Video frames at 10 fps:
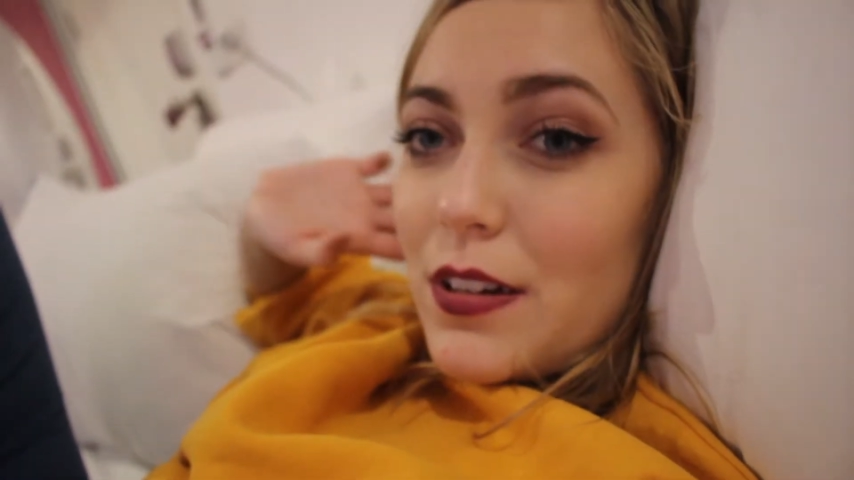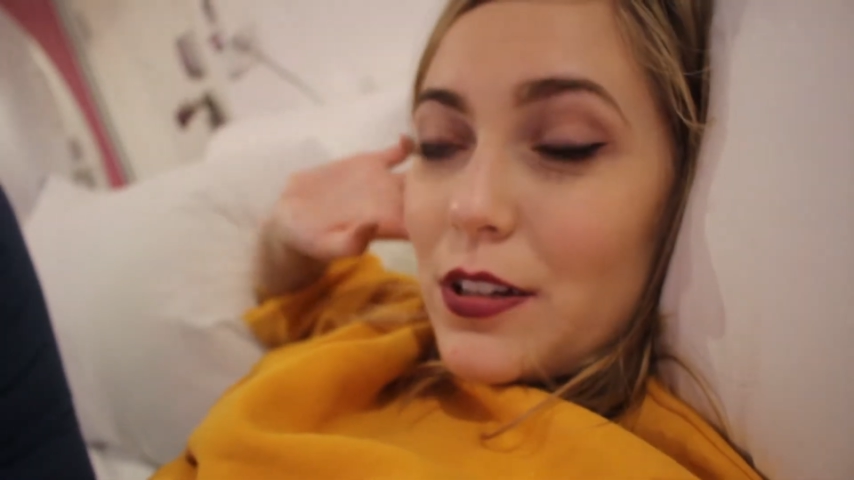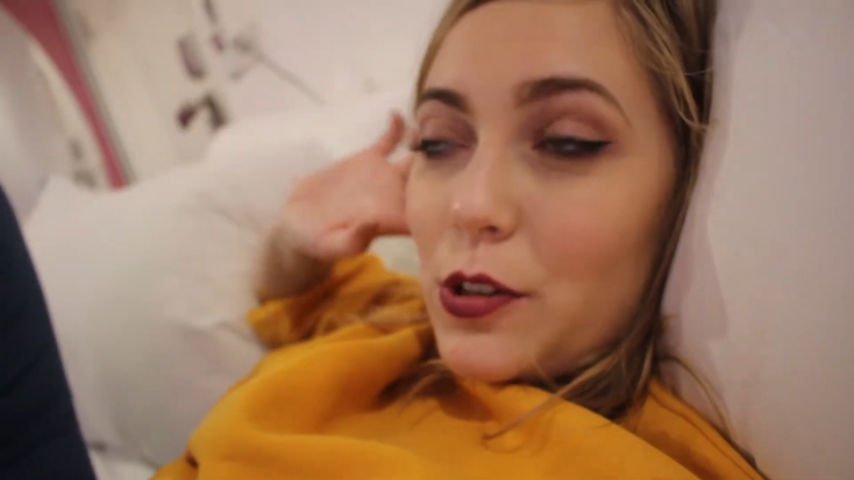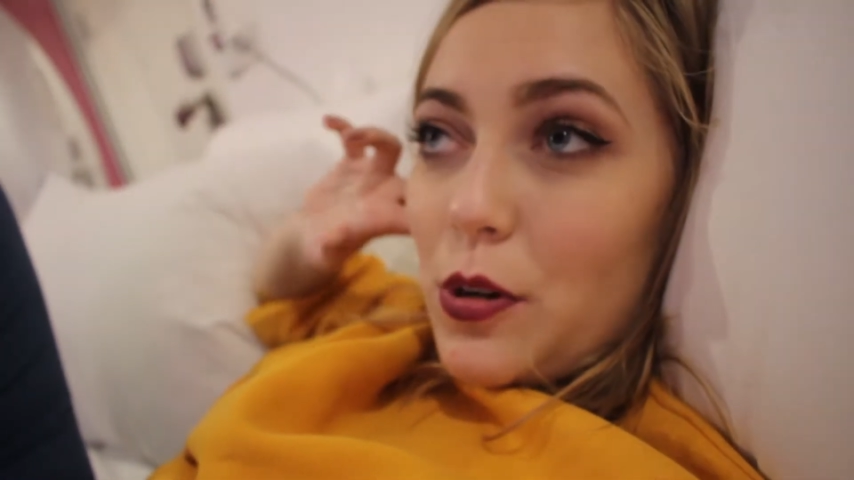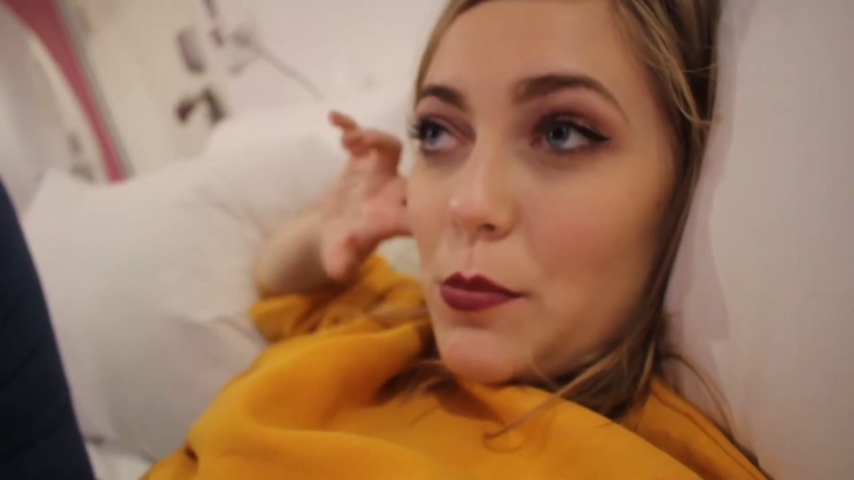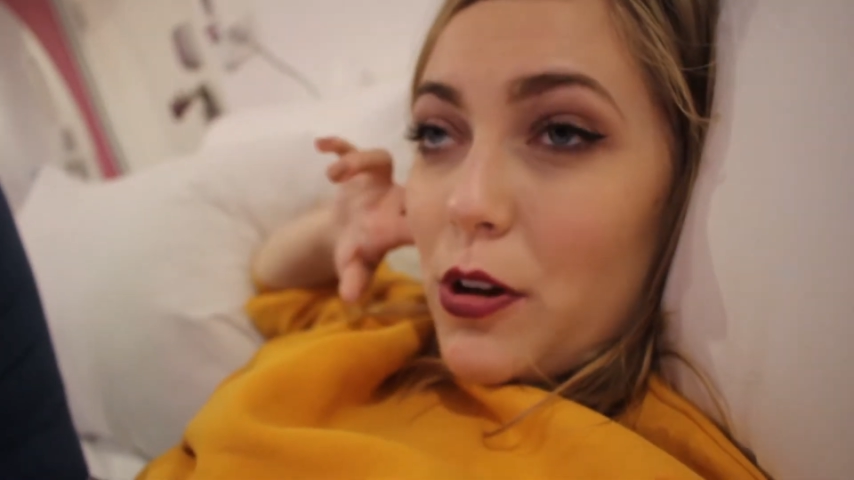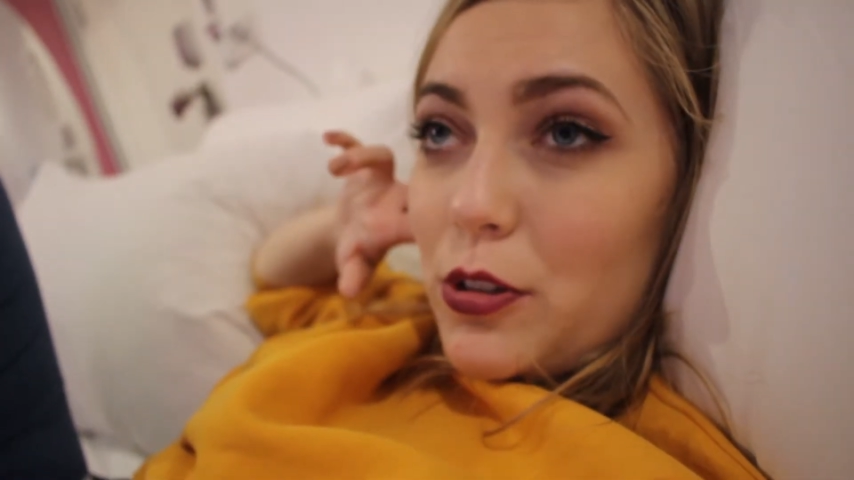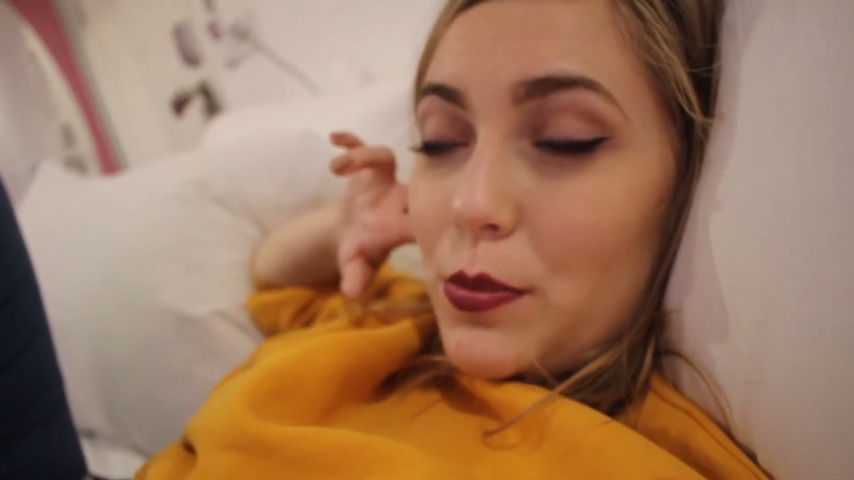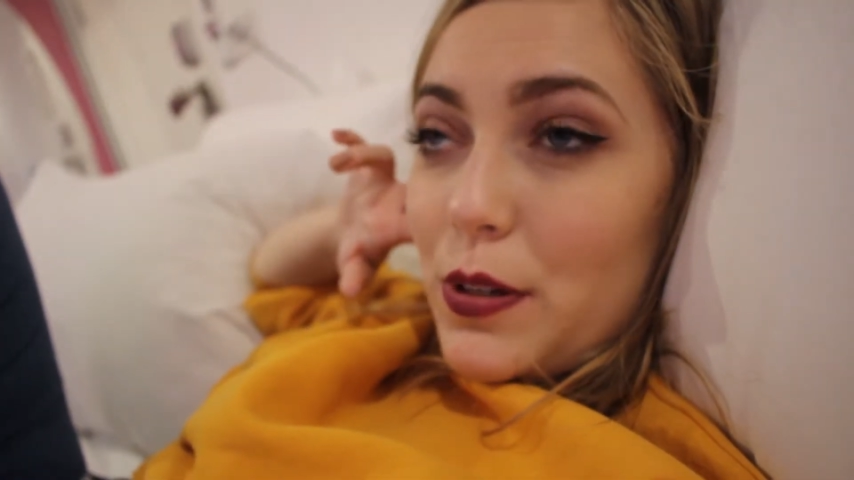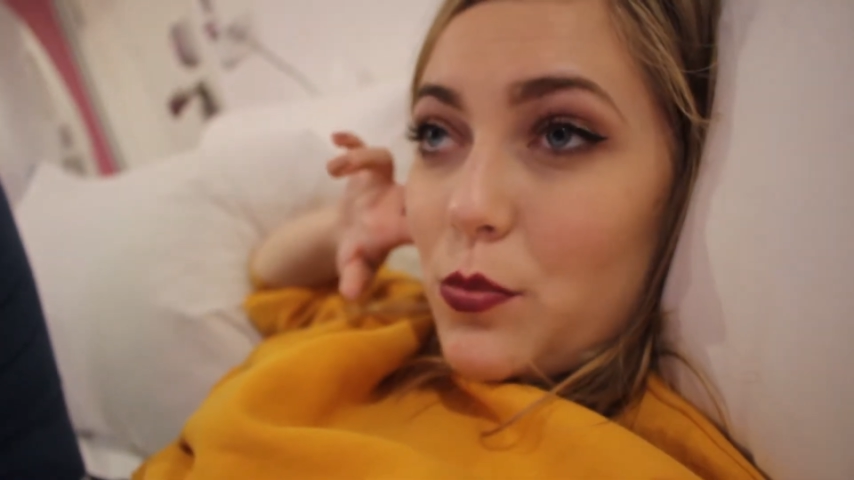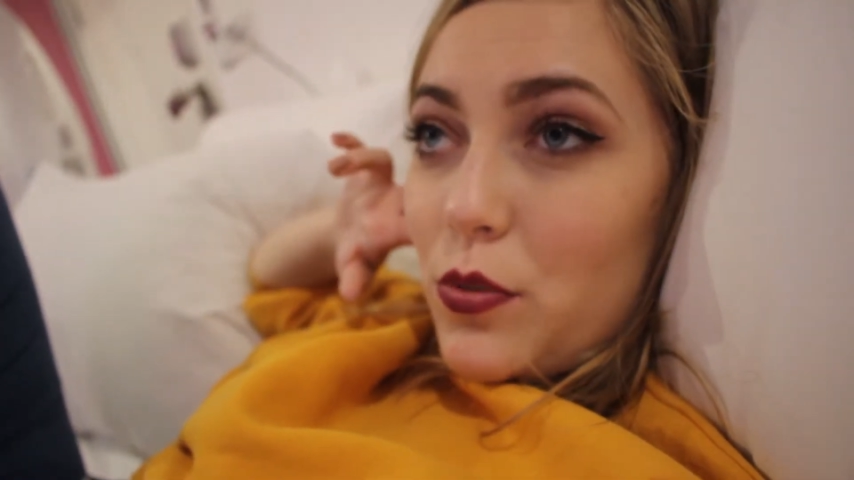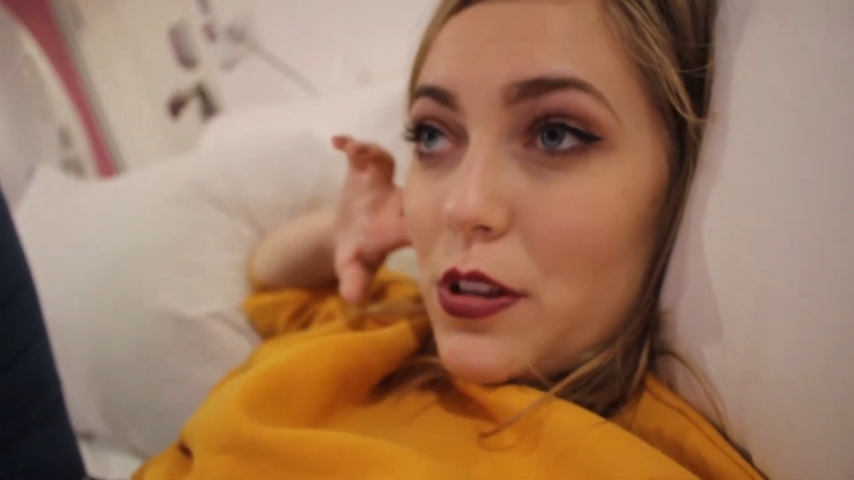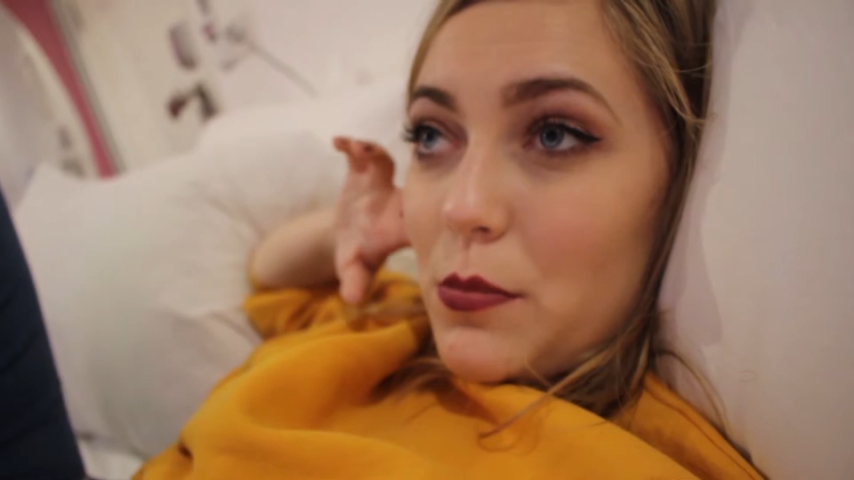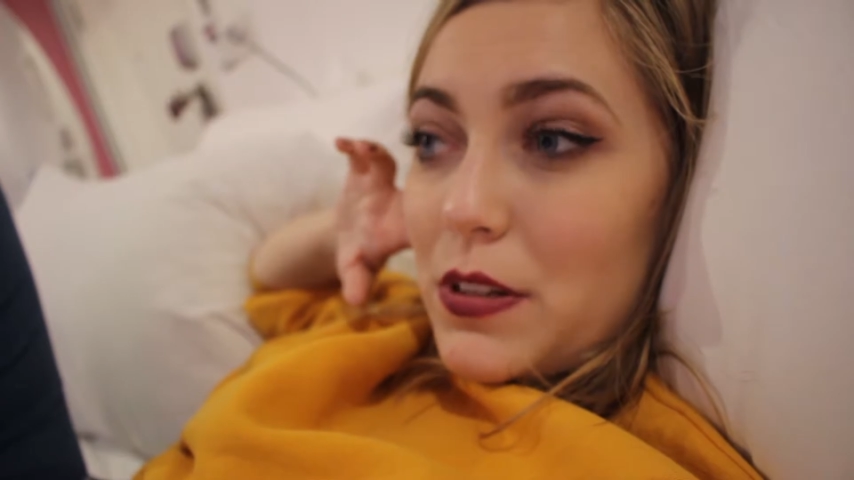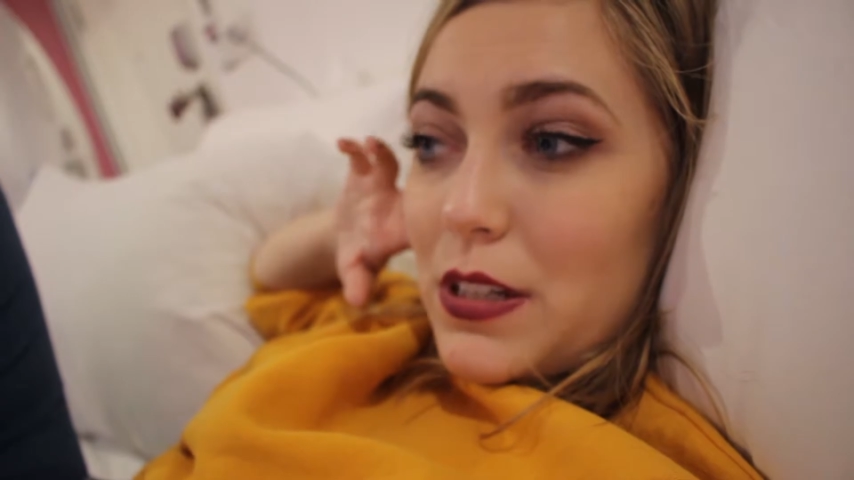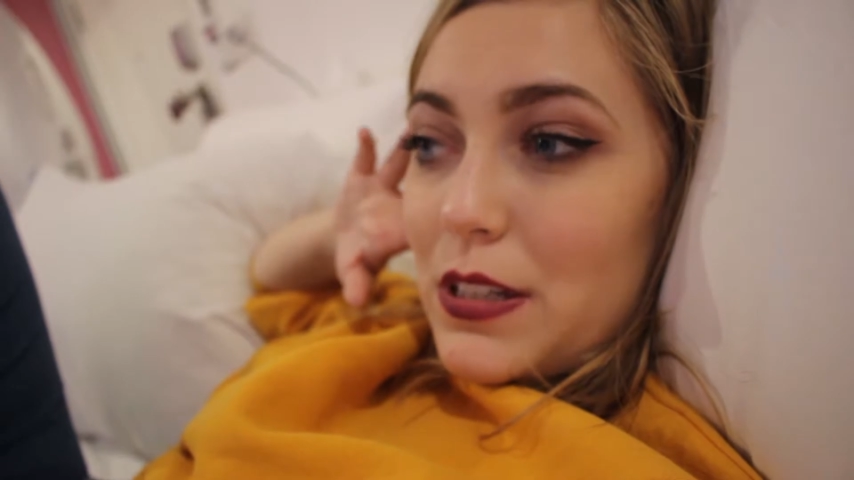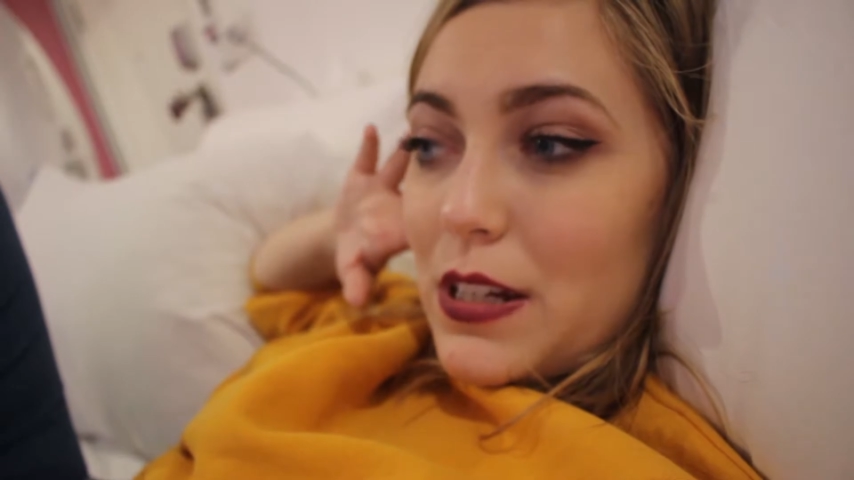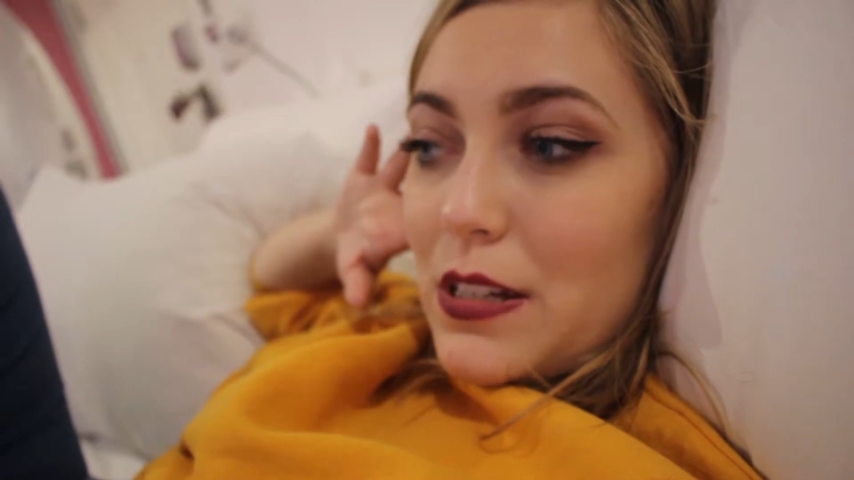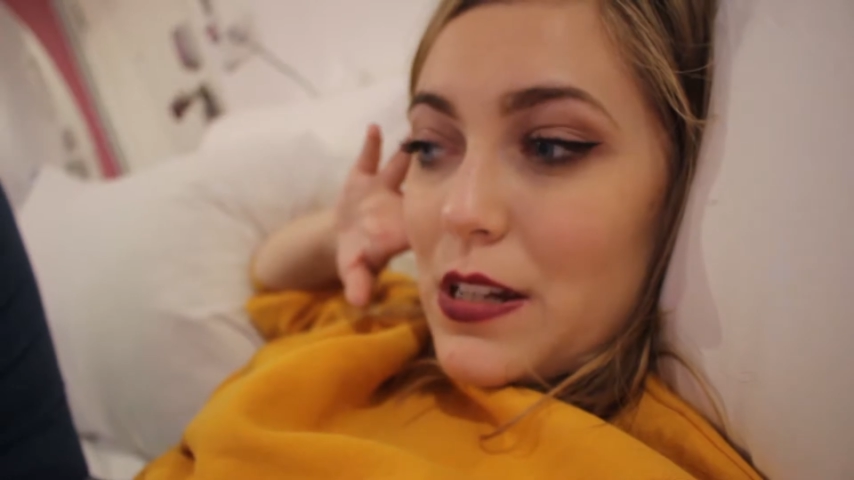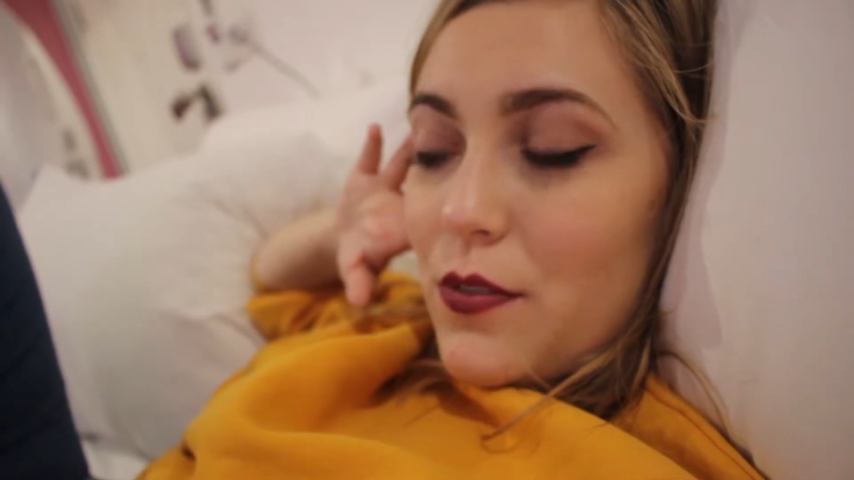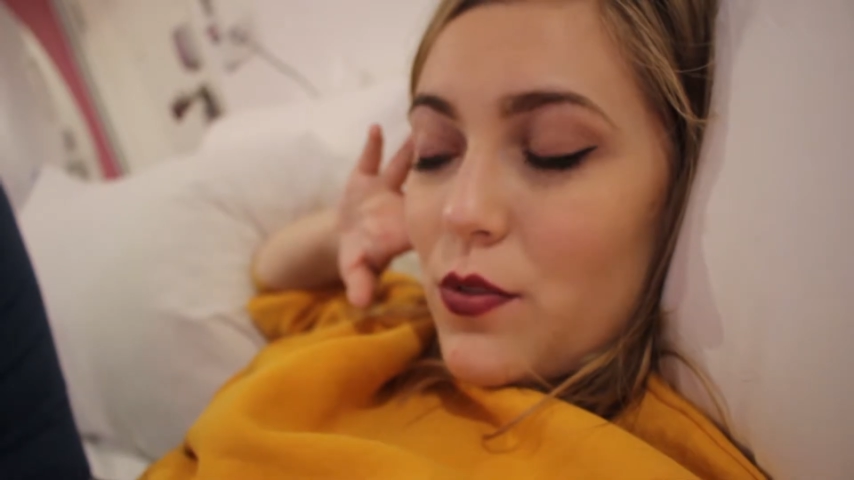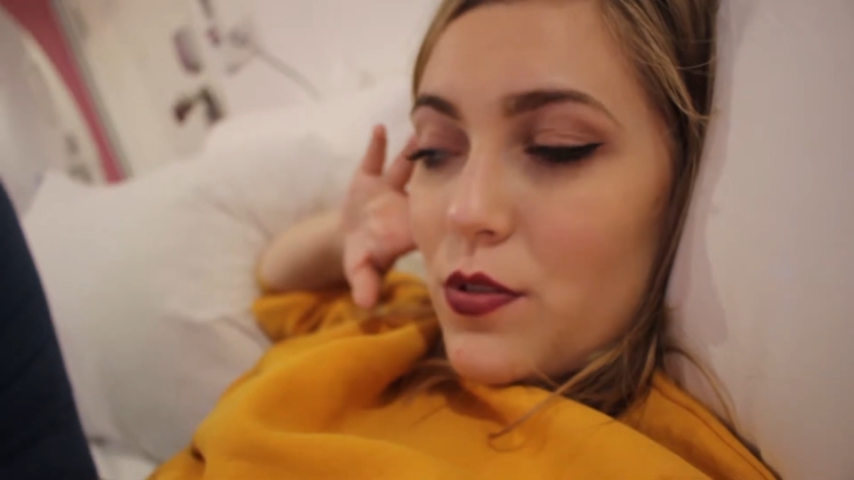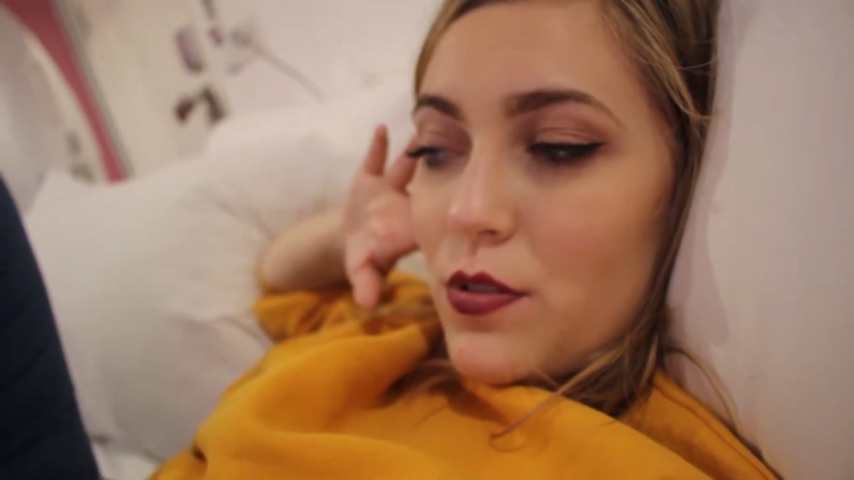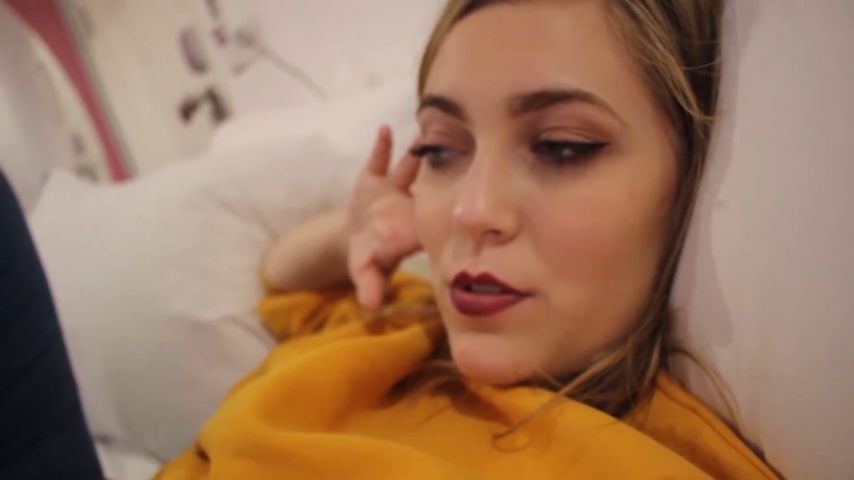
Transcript: It's quite possibly one of the busiest days ever.